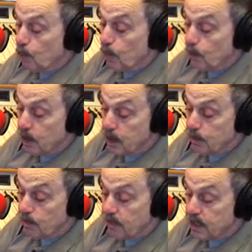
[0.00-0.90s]
all while
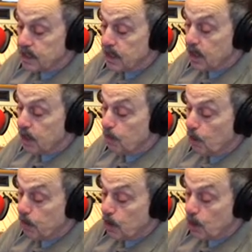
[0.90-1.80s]
improvising the
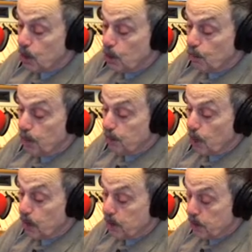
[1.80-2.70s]
moment with a
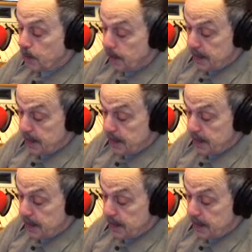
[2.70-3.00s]
partner.